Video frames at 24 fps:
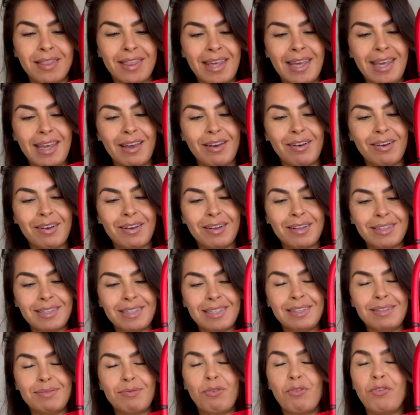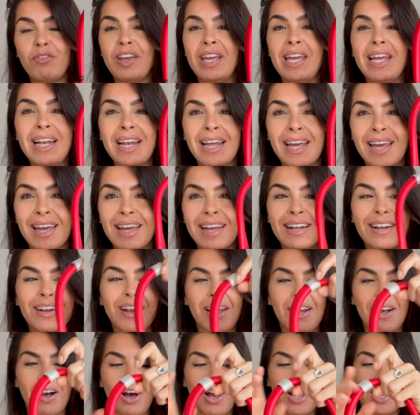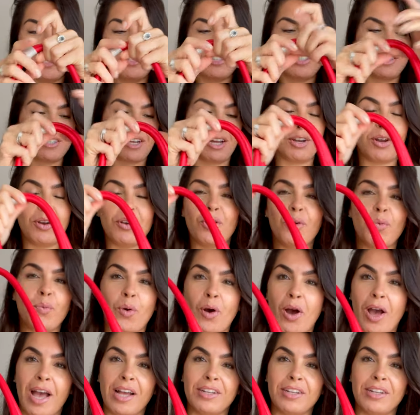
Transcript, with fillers: the feeling, like I just, I don't know why,